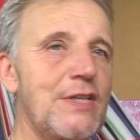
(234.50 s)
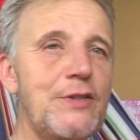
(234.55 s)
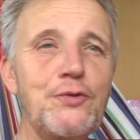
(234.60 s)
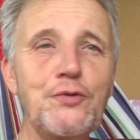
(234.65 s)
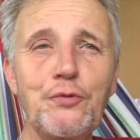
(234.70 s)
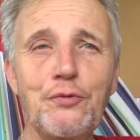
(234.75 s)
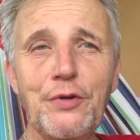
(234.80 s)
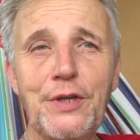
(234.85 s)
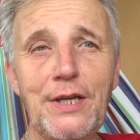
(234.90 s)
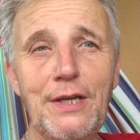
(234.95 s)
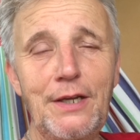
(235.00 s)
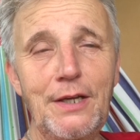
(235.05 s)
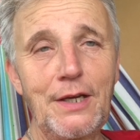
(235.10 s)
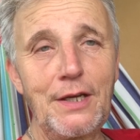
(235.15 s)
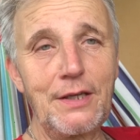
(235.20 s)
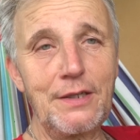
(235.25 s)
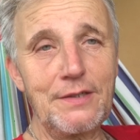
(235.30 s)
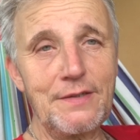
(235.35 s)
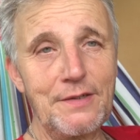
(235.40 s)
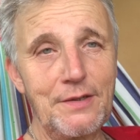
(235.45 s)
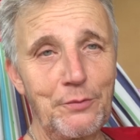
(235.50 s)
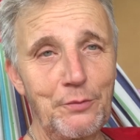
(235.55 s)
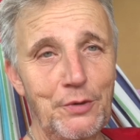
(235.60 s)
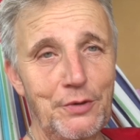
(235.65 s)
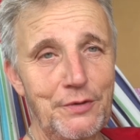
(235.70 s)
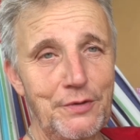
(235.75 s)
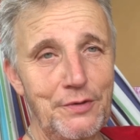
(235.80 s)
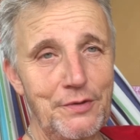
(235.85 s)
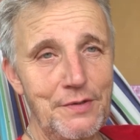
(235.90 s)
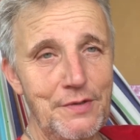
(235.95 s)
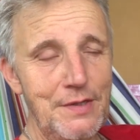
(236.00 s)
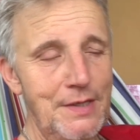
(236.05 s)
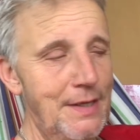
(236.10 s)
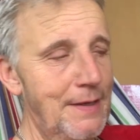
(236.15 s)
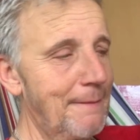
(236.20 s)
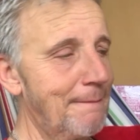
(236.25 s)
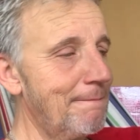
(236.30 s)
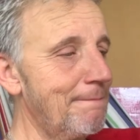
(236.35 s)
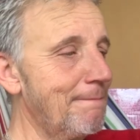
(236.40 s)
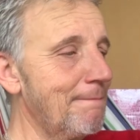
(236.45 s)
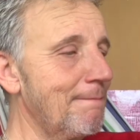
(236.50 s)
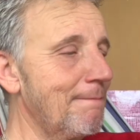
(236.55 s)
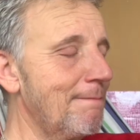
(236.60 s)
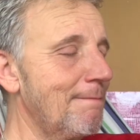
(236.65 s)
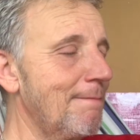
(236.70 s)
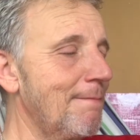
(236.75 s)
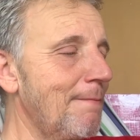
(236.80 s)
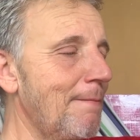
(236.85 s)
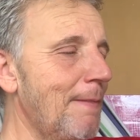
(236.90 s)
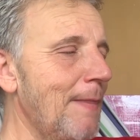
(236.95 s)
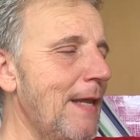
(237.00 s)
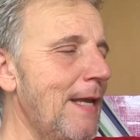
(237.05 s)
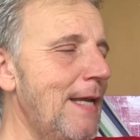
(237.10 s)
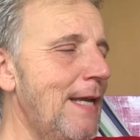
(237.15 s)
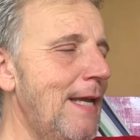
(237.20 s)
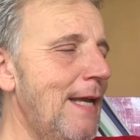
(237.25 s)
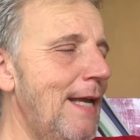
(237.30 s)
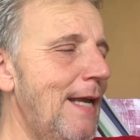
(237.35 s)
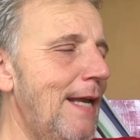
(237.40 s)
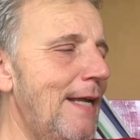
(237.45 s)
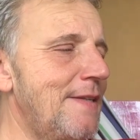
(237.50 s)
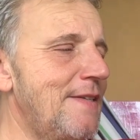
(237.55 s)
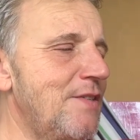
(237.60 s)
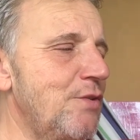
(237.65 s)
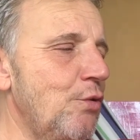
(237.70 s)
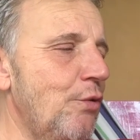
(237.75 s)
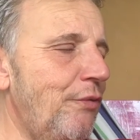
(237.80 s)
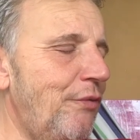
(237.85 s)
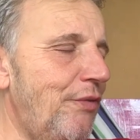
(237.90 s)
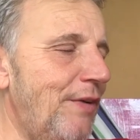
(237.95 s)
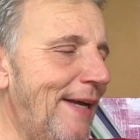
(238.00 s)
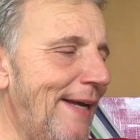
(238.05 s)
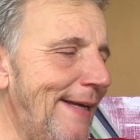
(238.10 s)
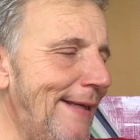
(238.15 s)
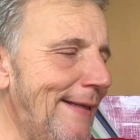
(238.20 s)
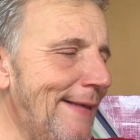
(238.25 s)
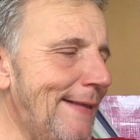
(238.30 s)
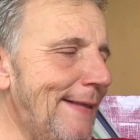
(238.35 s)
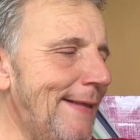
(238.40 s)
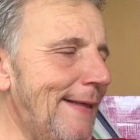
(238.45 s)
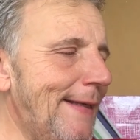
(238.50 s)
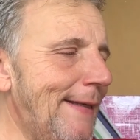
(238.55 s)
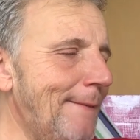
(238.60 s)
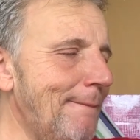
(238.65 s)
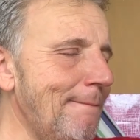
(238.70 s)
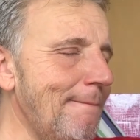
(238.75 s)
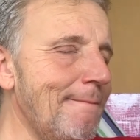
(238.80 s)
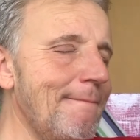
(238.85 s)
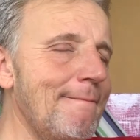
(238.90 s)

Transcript: to realize, I want to say. And so finally,